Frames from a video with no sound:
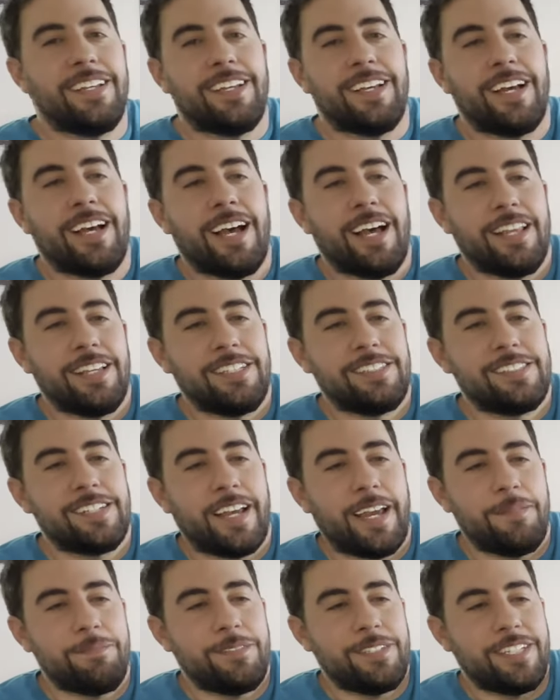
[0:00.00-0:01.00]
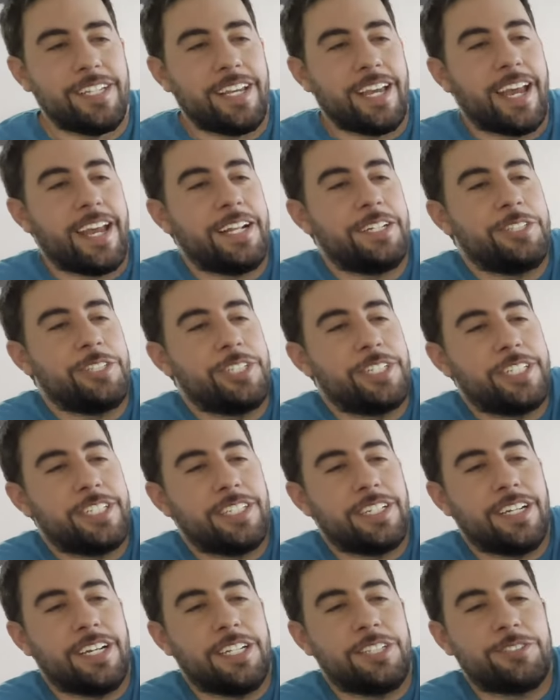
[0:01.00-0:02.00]
Uh, this is an MTH
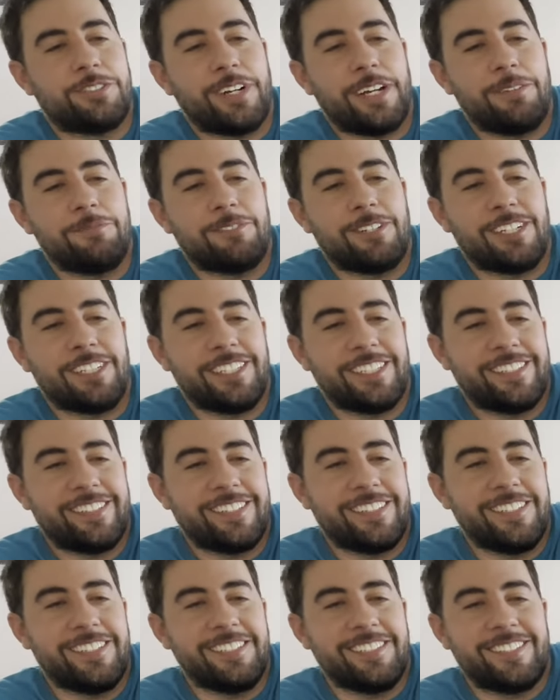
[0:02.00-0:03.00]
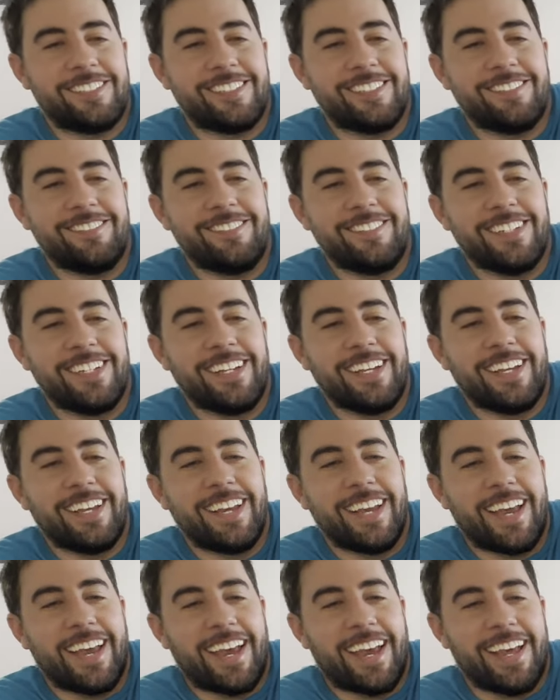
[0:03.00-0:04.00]
uh, Train World exclusive.
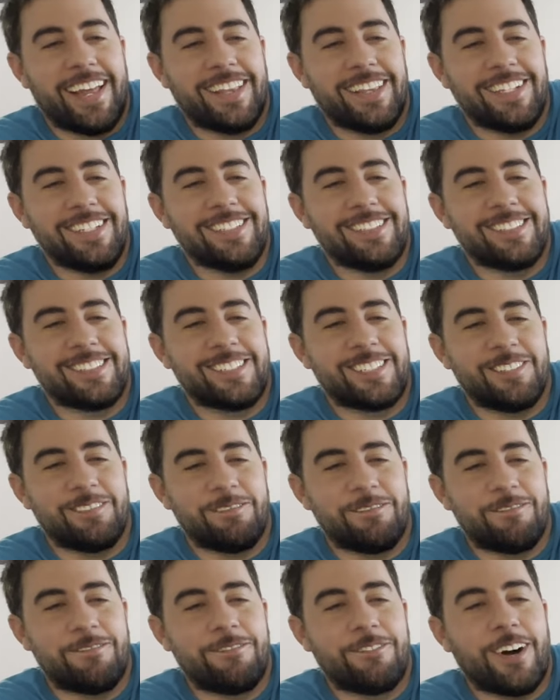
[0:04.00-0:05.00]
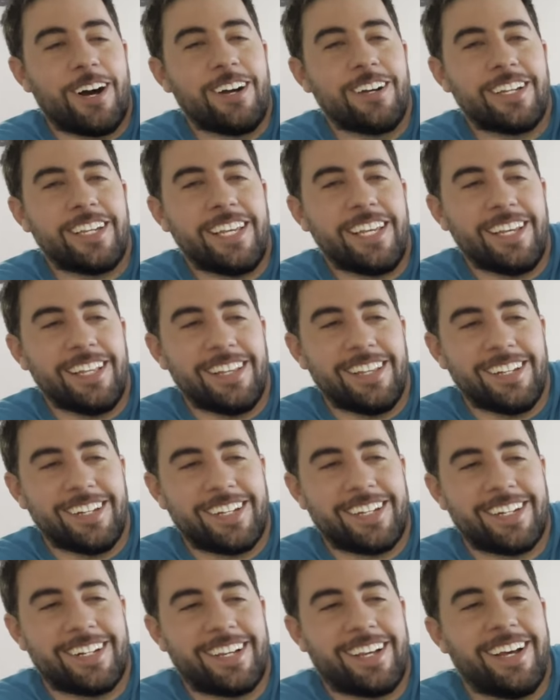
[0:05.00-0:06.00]
And these are some funky
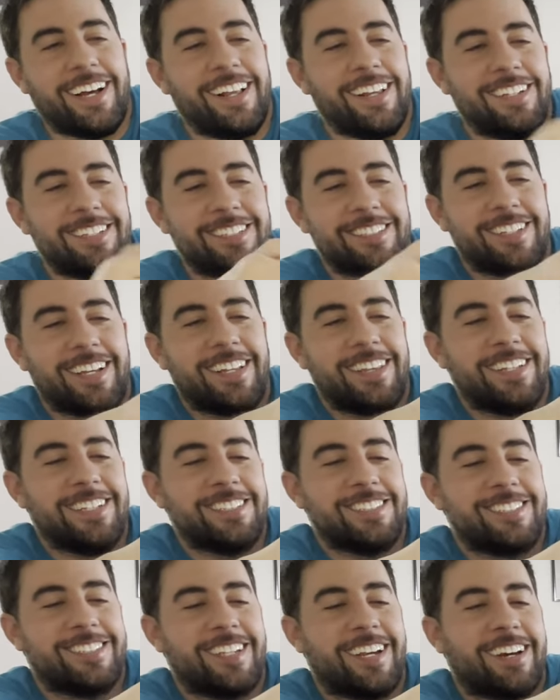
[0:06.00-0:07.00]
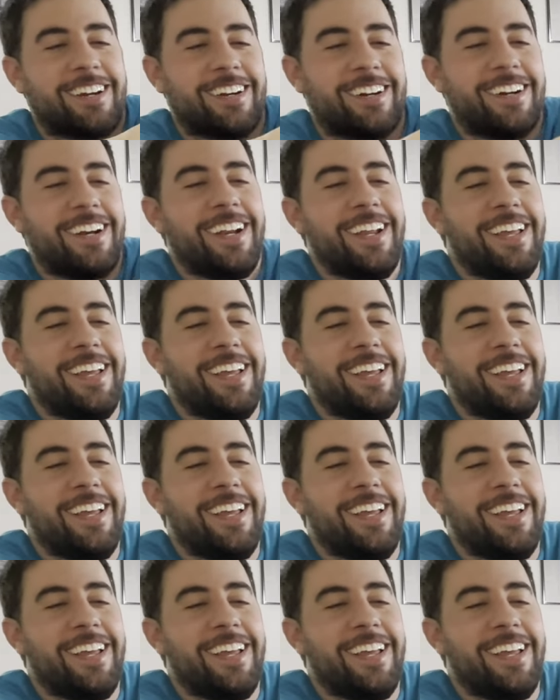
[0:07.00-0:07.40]
looking colors on this sucker.